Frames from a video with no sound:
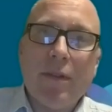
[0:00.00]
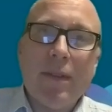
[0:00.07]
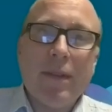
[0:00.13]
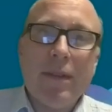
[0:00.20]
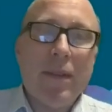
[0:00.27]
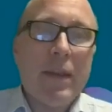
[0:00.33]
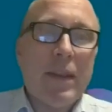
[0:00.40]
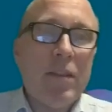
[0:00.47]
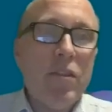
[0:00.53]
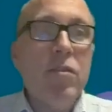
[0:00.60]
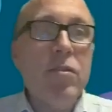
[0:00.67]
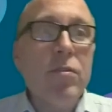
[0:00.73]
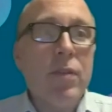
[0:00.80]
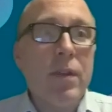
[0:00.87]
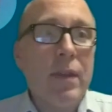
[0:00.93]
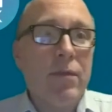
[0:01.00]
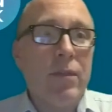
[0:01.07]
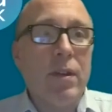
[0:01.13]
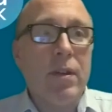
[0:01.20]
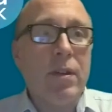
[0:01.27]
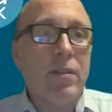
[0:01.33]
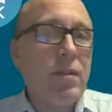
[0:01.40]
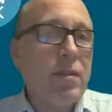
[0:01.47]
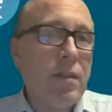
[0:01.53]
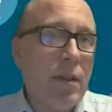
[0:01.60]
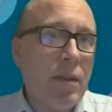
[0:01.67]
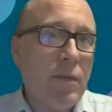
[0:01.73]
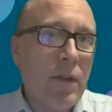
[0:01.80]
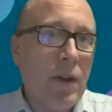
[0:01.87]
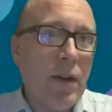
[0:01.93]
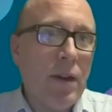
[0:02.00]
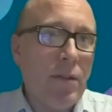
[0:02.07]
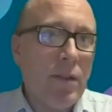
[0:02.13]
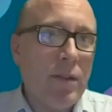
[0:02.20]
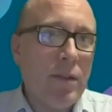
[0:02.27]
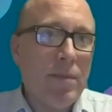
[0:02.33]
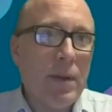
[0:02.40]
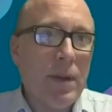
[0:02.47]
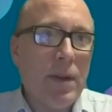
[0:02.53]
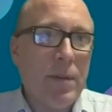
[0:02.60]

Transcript: There's nothing new that they've done. It's just another virus.